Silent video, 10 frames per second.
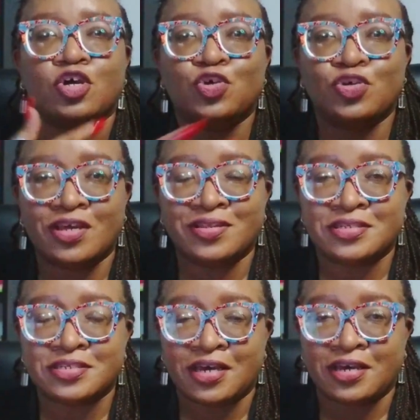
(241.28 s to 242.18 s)
you then
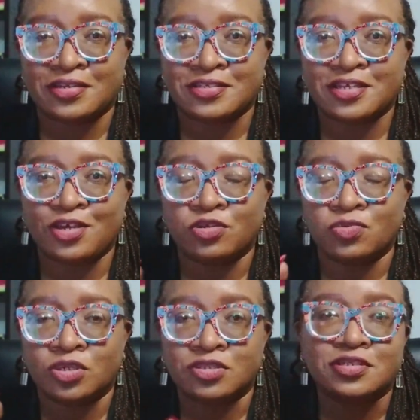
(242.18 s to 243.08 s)
decide, say, you
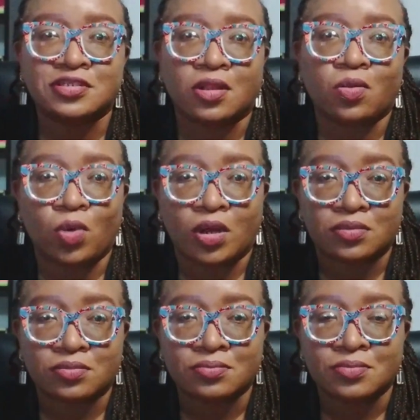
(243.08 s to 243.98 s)
want to sell one.
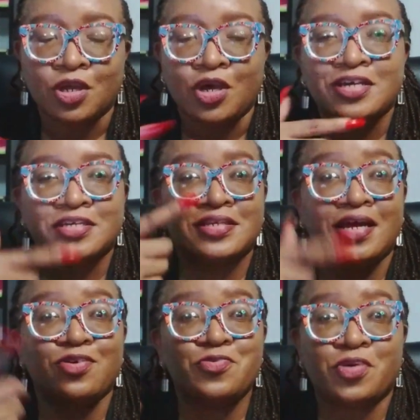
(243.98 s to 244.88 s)

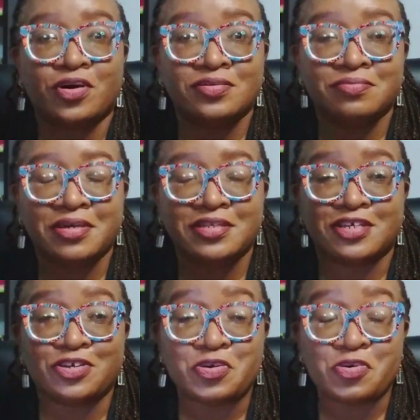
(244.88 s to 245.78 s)
Selling one means
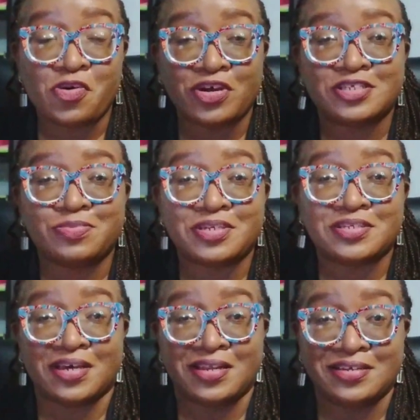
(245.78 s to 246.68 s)
that you're going to be
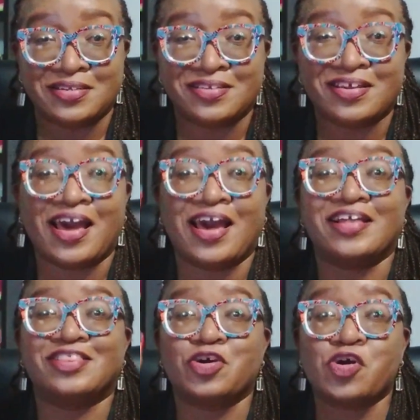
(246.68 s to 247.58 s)
selling
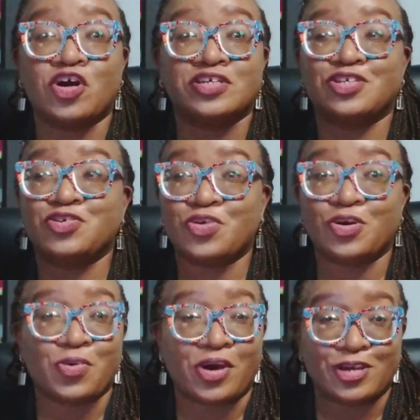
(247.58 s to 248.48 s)
at the cost that you
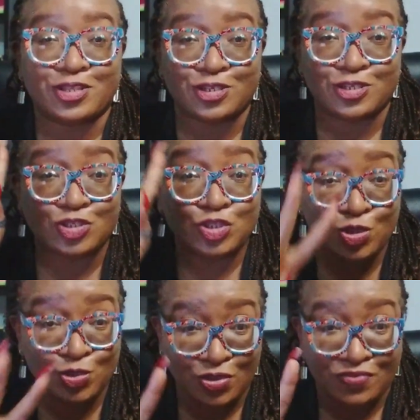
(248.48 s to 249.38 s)
acquired the
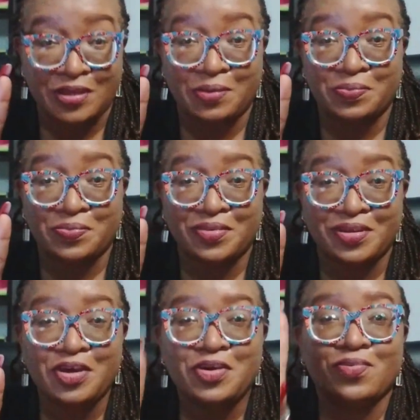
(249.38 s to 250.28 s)
2 of them,
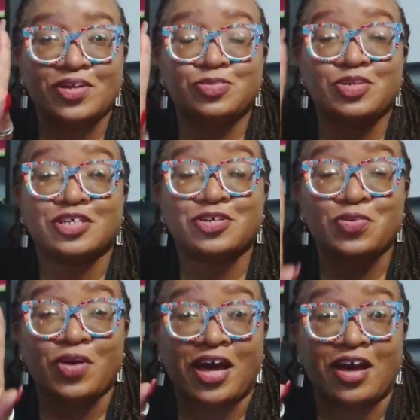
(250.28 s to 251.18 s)
which means that you
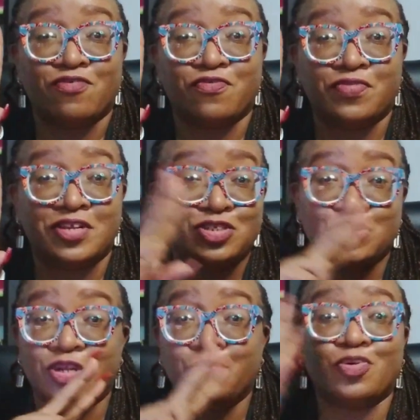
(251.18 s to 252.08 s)
have
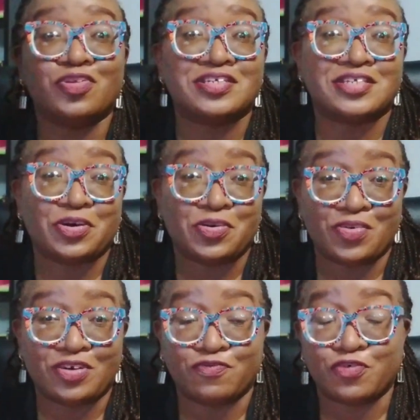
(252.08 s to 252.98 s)
literally bought the second
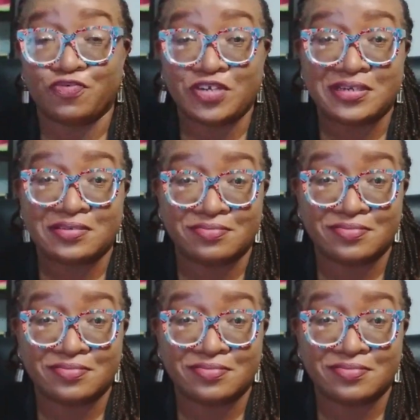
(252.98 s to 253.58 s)
one for free.